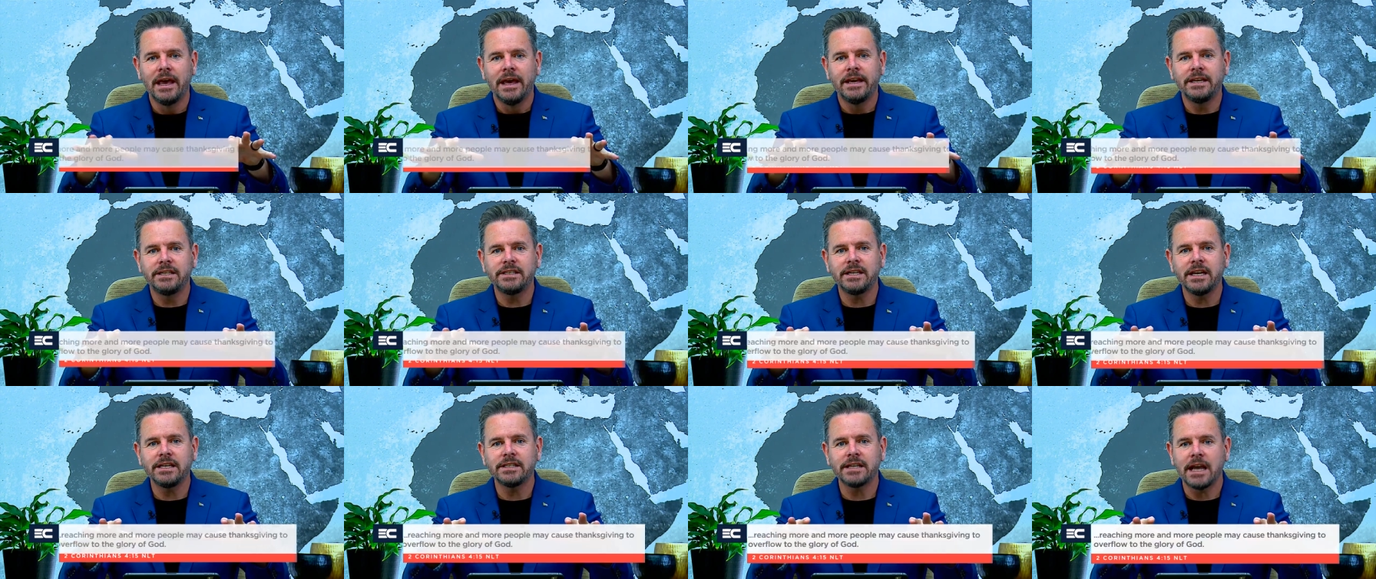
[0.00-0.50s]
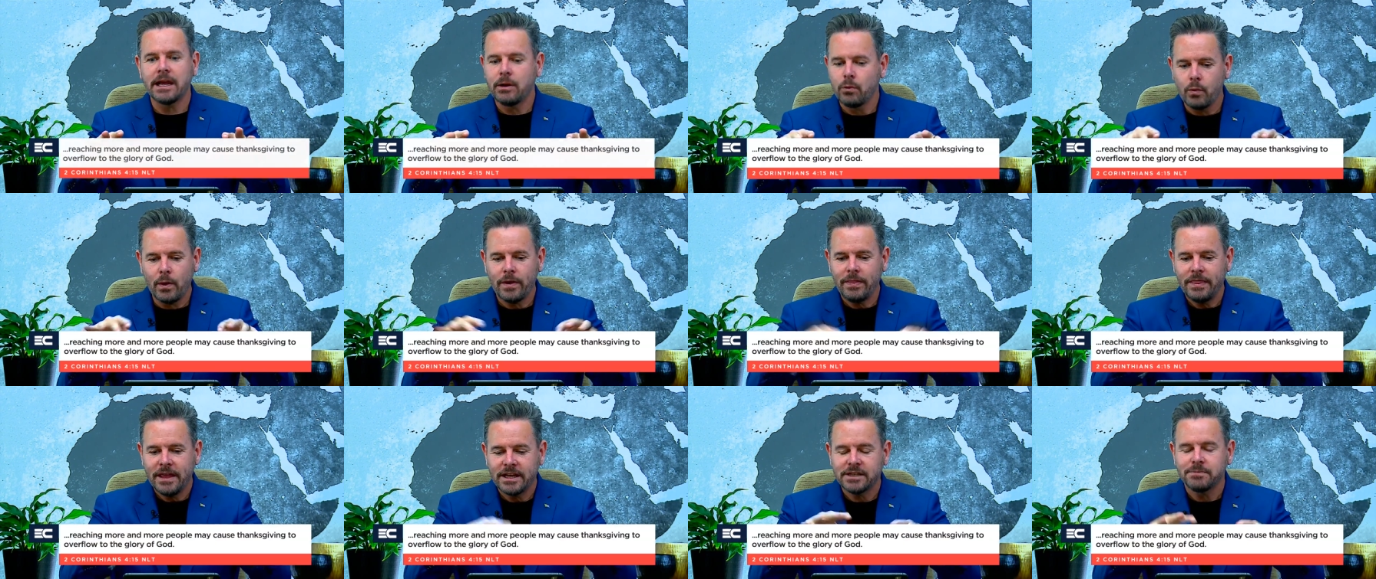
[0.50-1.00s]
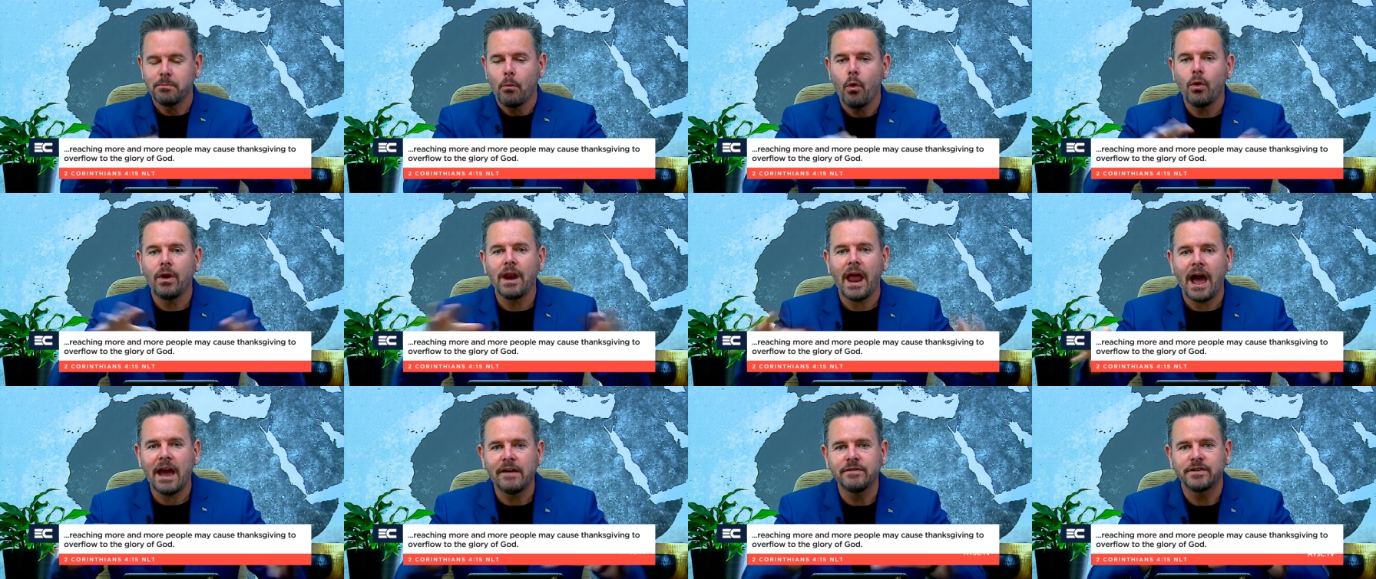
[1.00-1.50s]
He says, And when there's
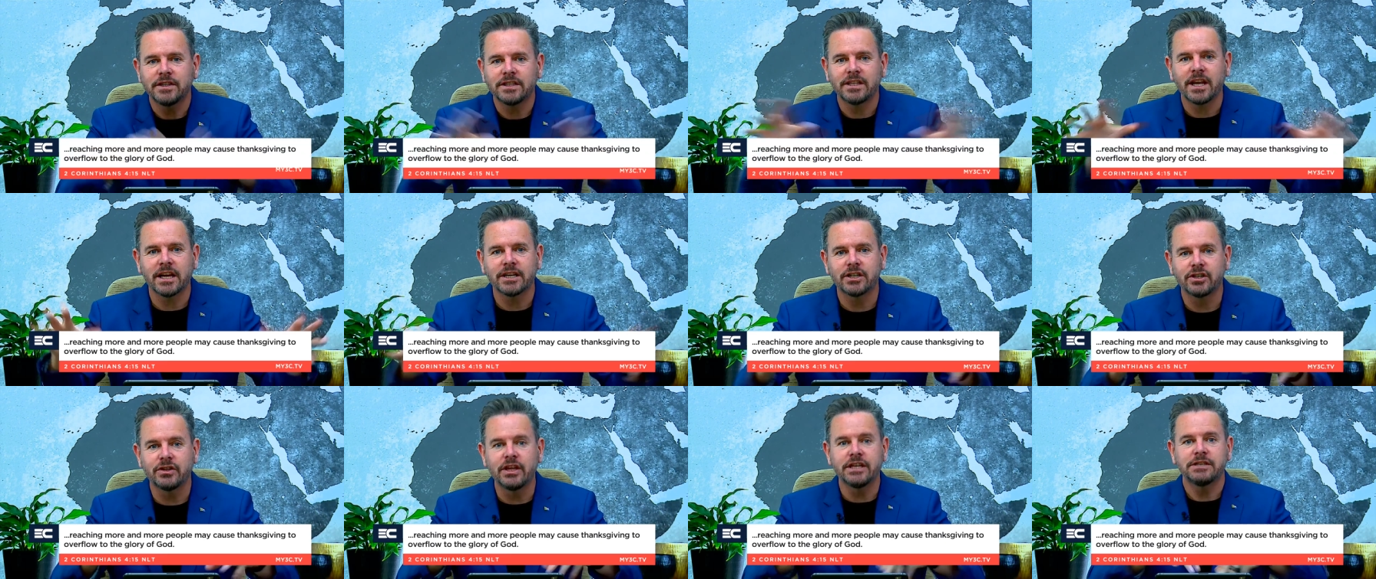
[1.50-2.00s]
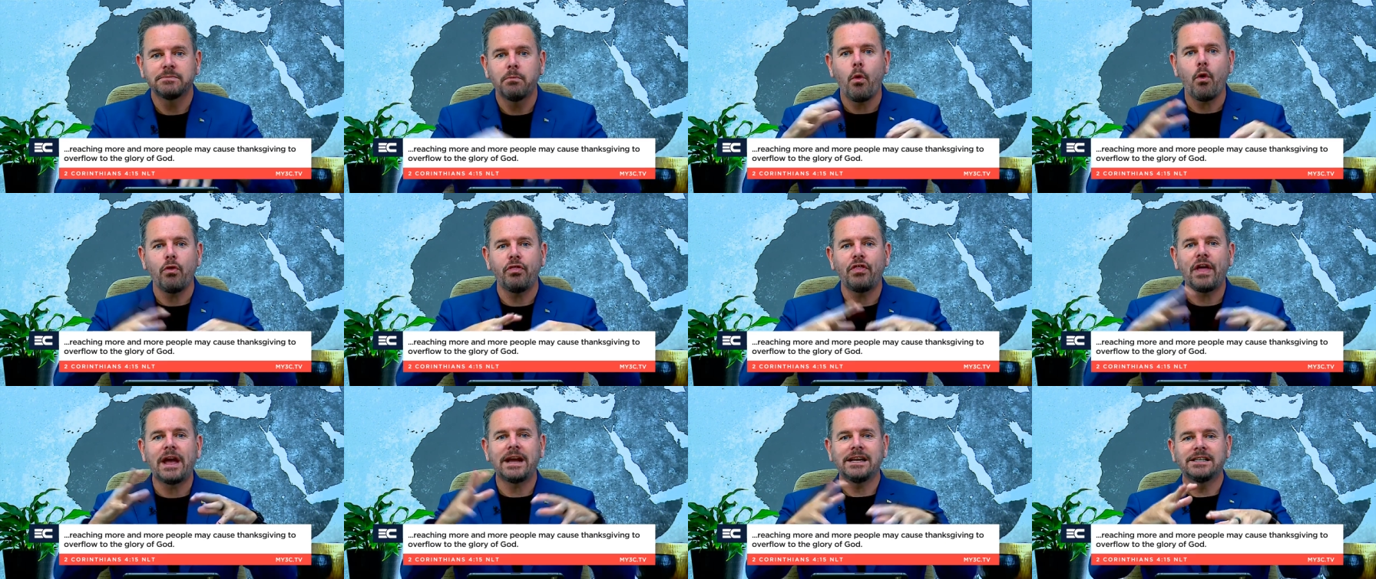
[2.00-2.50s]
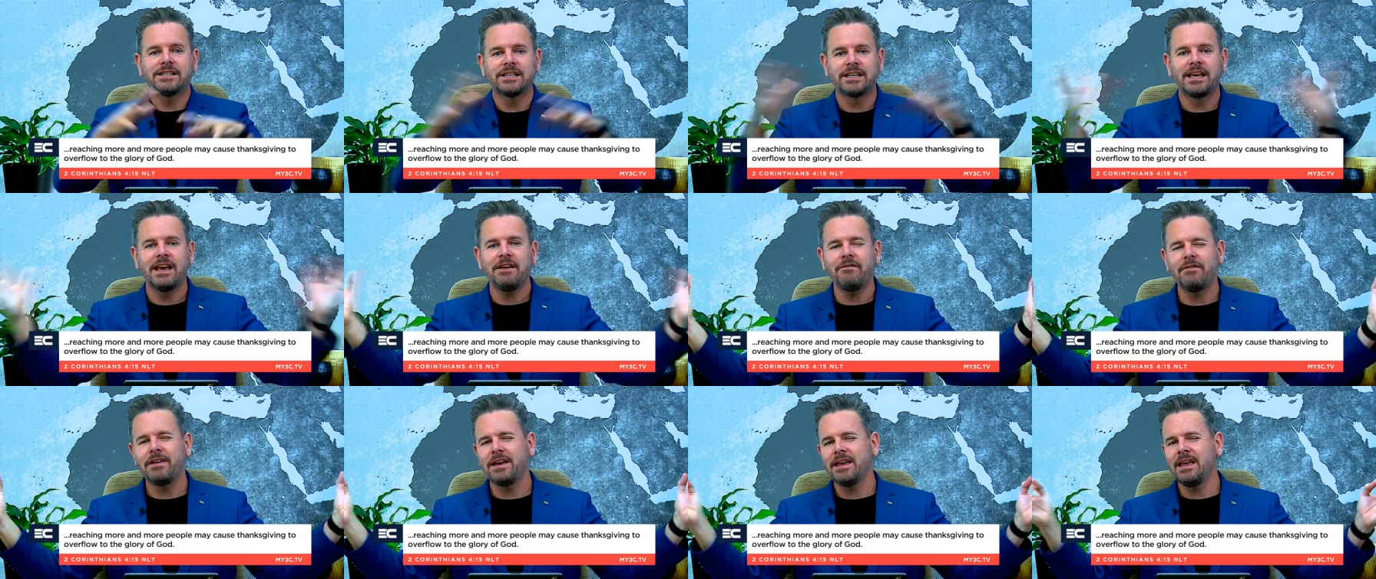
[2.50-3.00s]
more lives touched, there's more
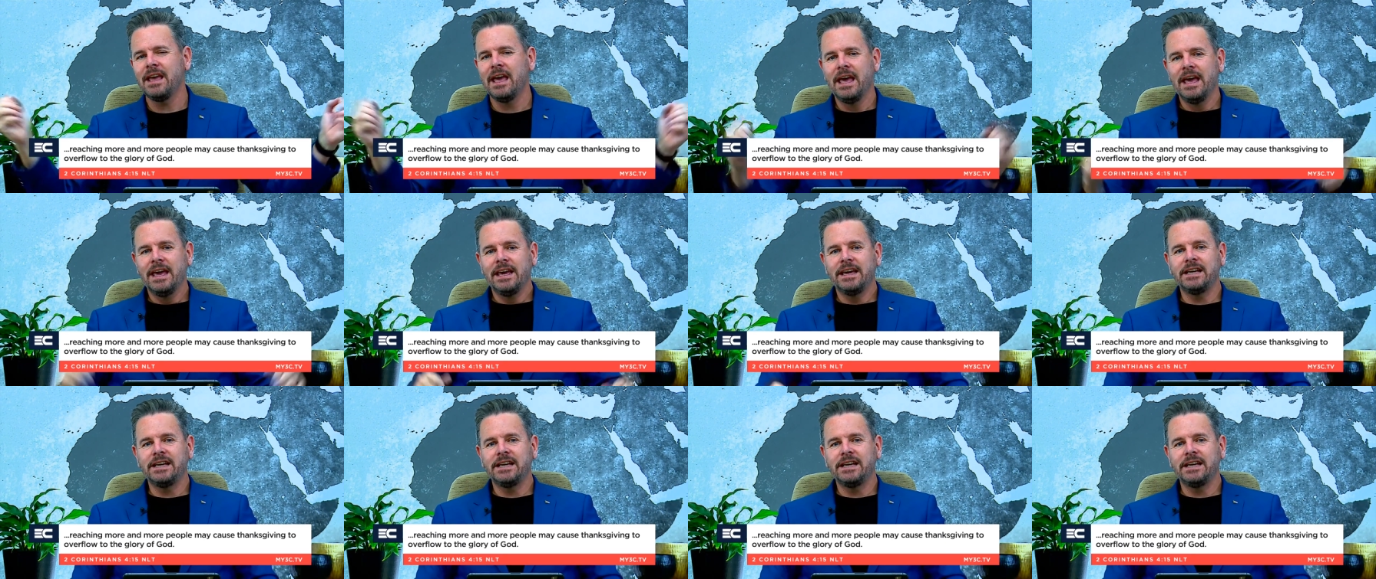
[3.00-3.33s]
thanksgiving.